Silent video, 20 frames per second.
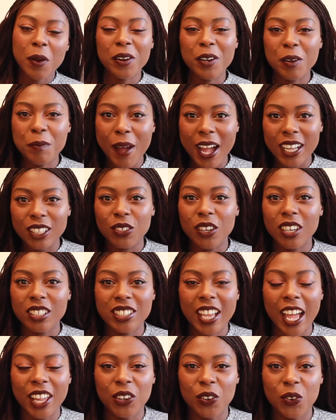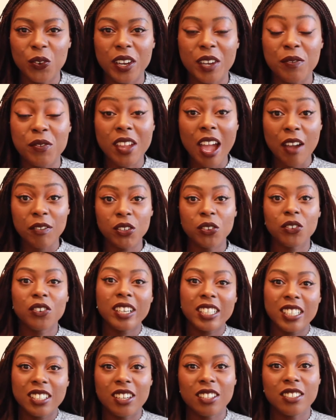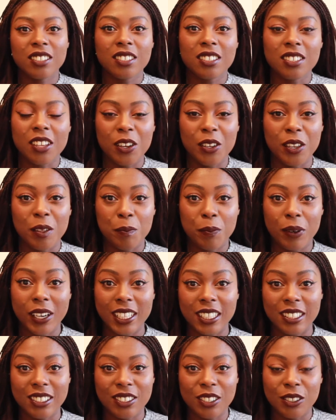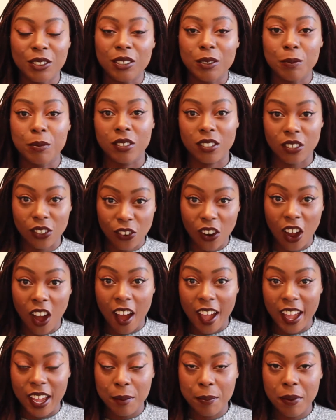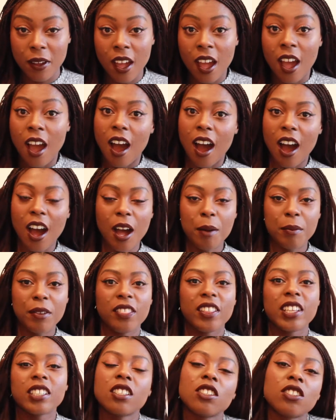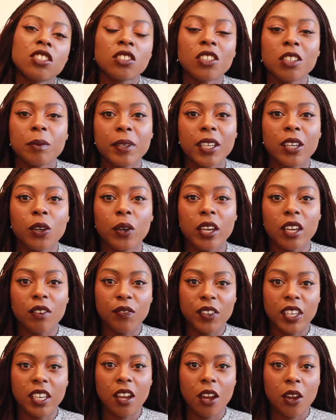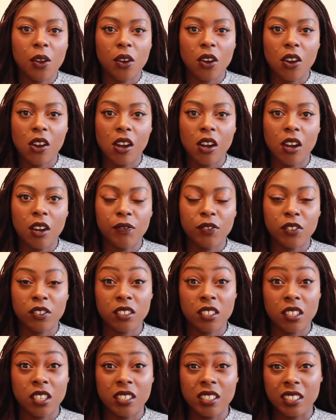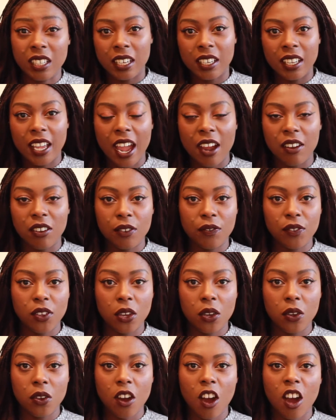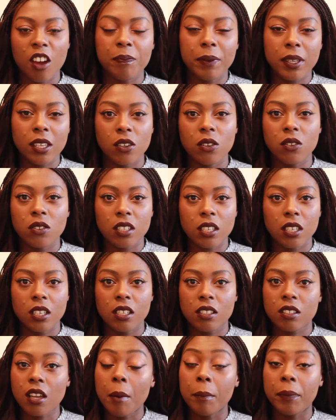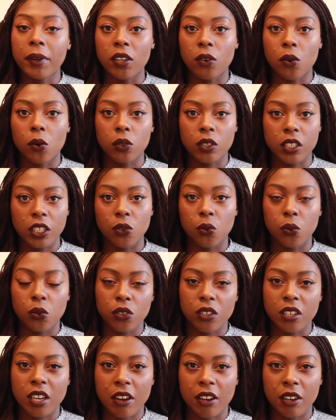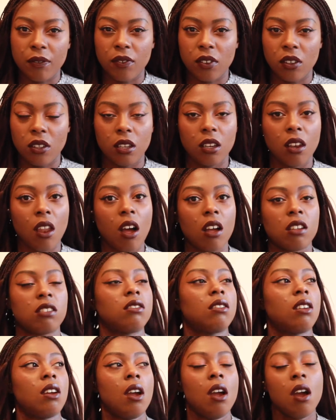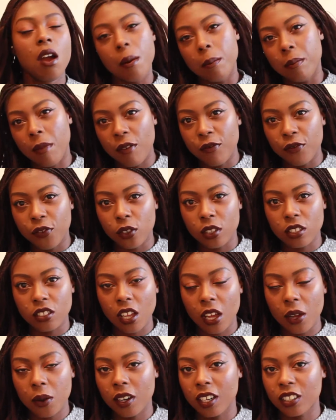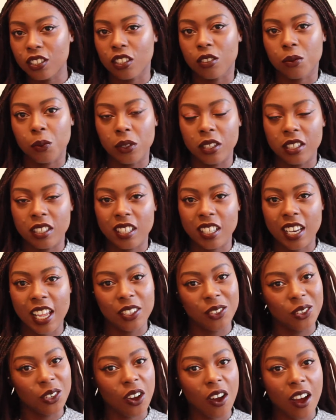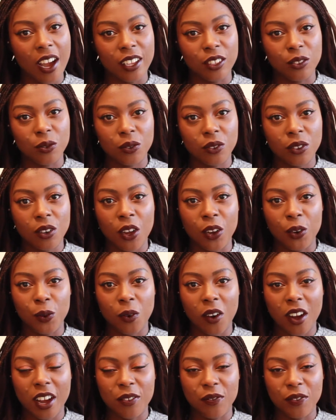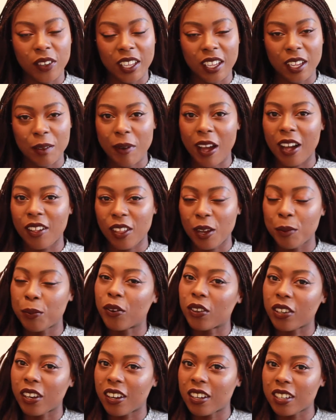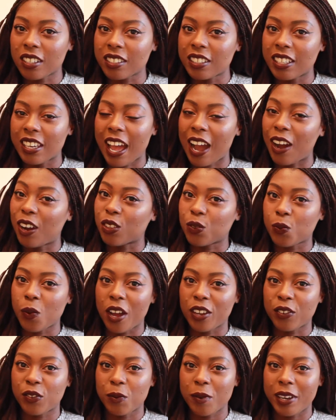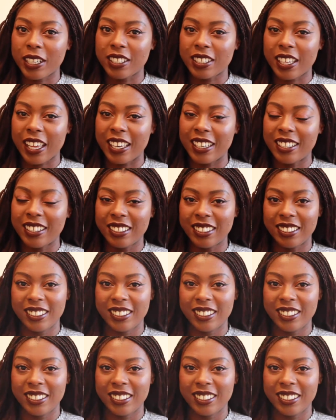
welcome back to our channel. If you haven't already done so, then please do subscribe. This is just going to be a quick video of a skincare review. I've been using this company called The Ordinary for the last month or so, and I just wanted to let you guys know what I think about their products and how it's worked for my skin.